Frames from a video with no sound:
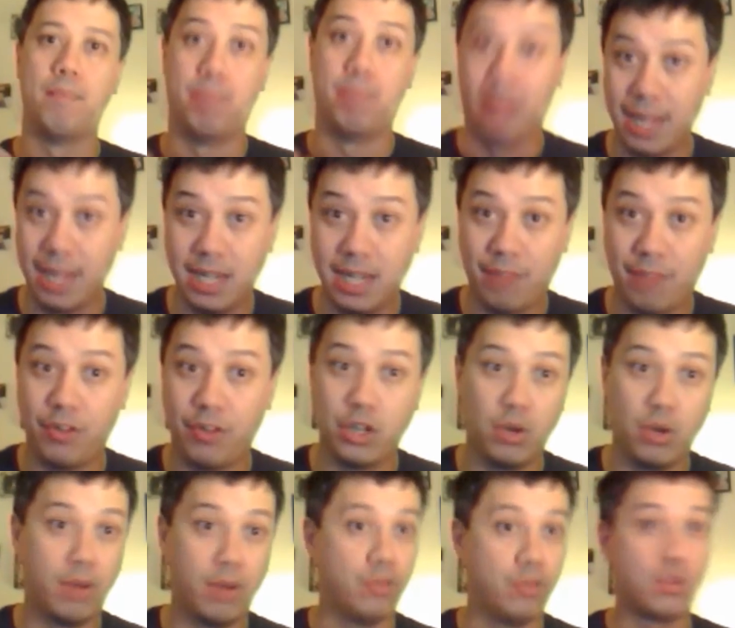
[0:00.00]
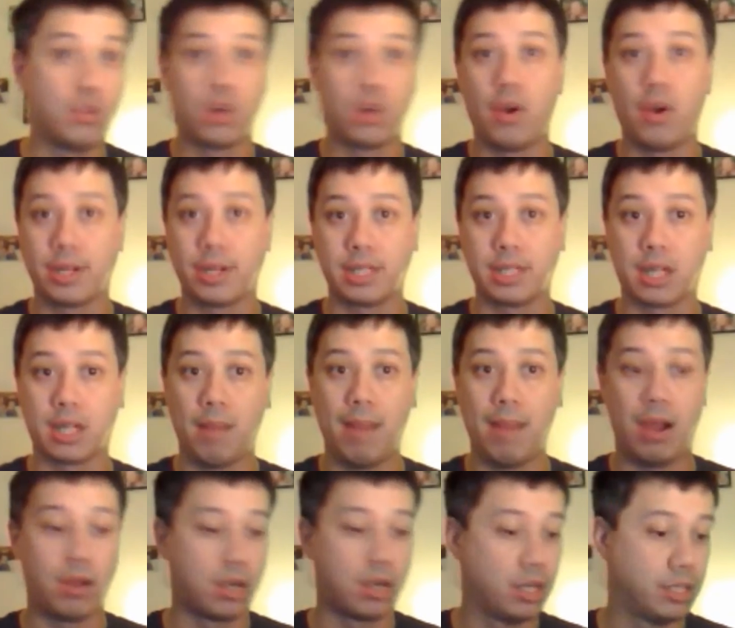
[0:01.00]
play a different unit, a new codex that come
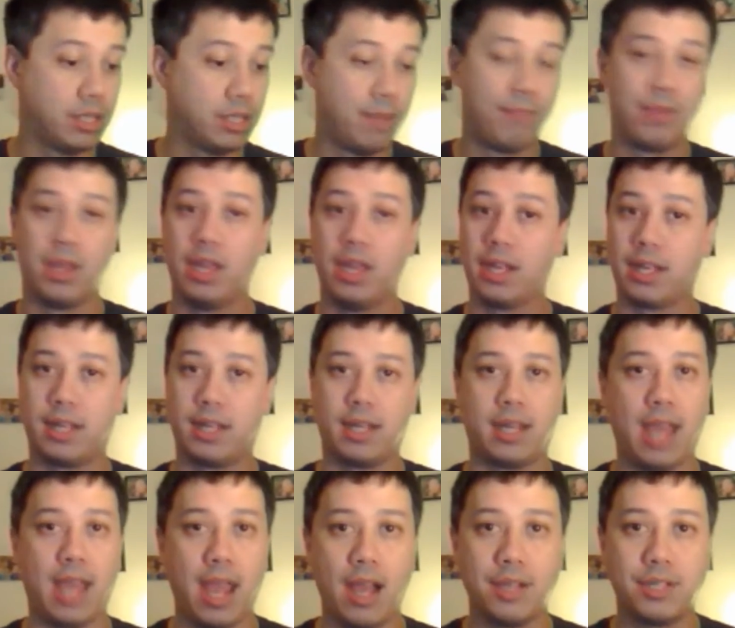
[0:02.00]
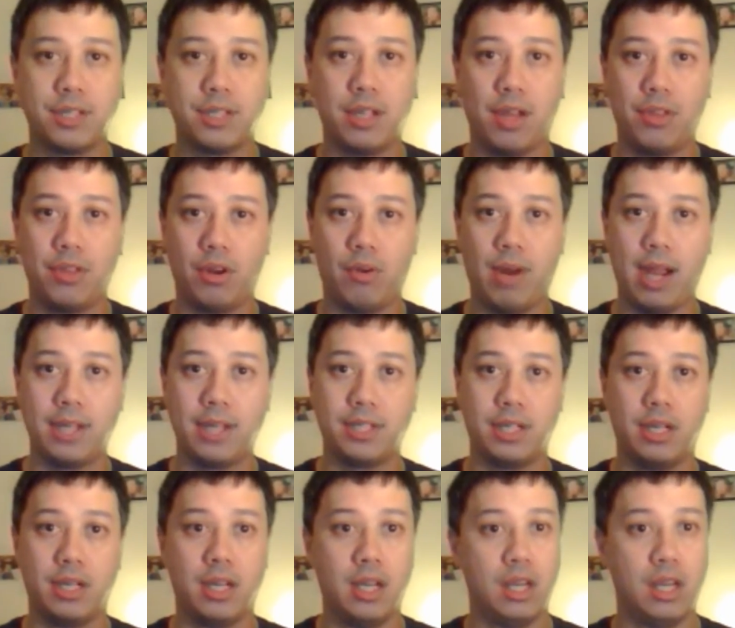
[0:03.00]
out, because chaos is on the
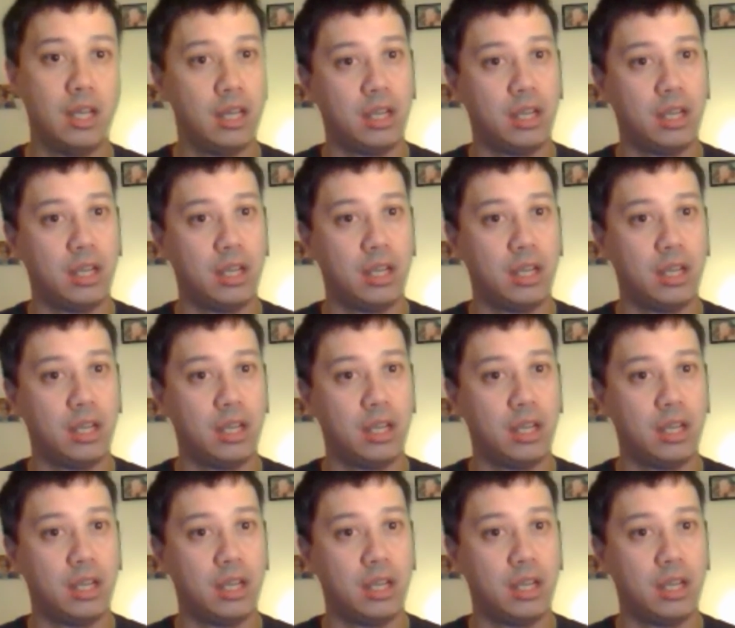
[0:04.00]
horizon,